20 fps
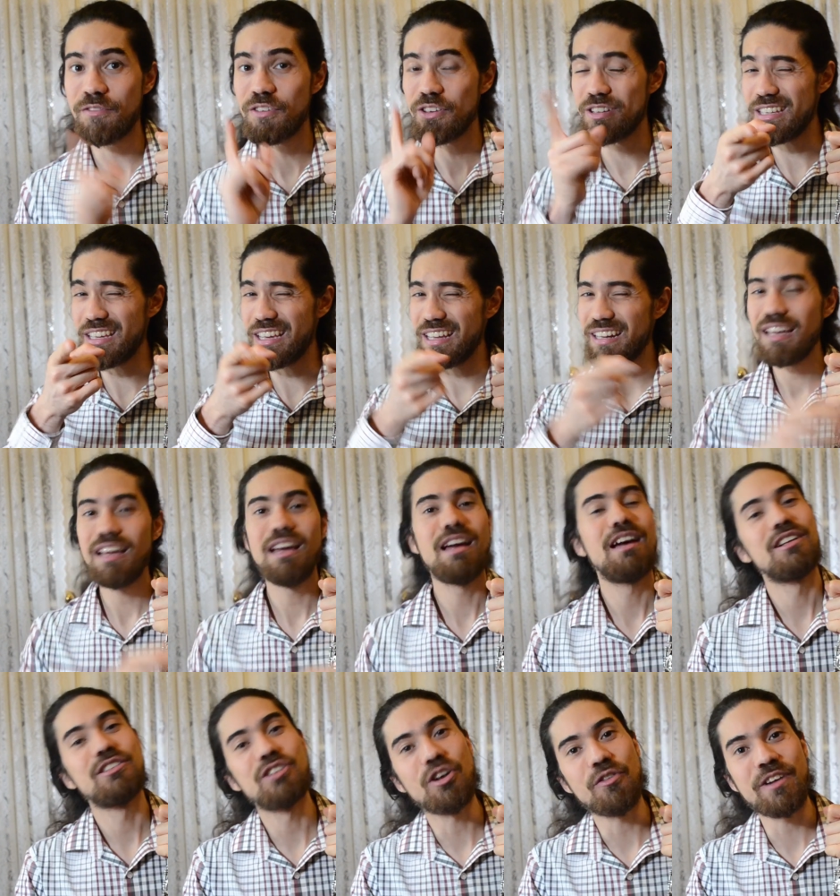you did,
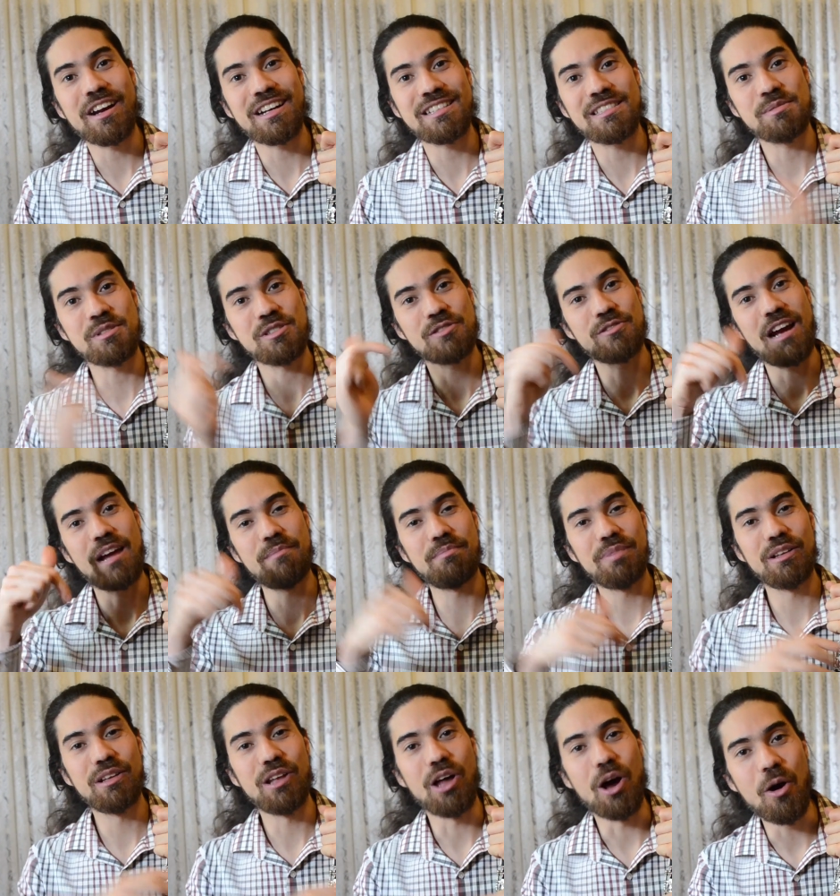don't forget to subscribe
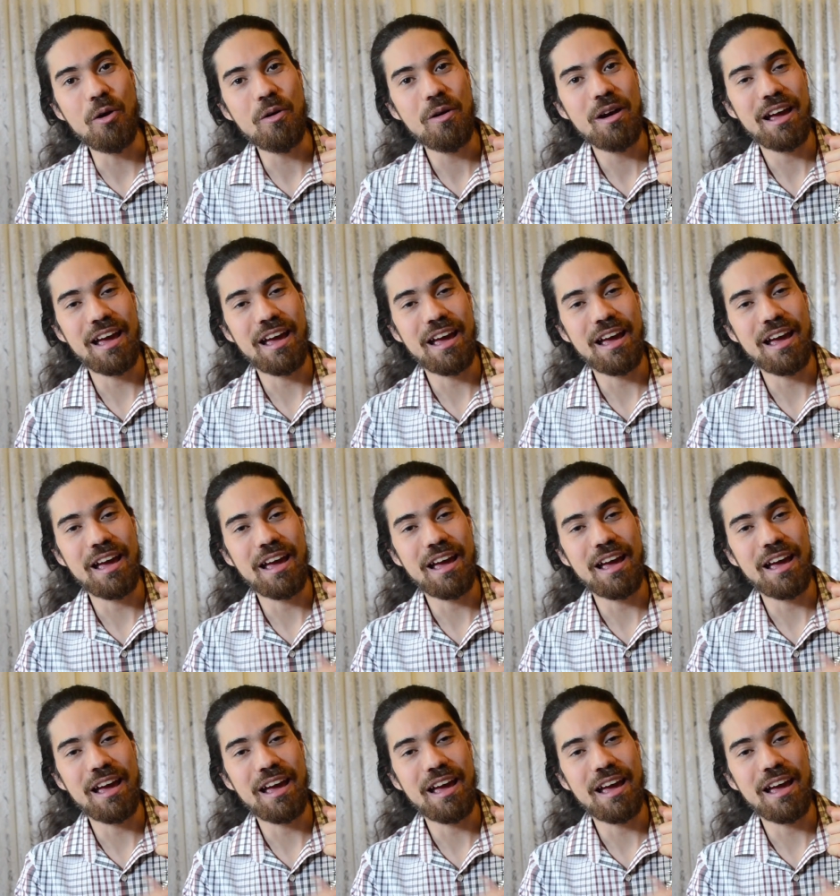below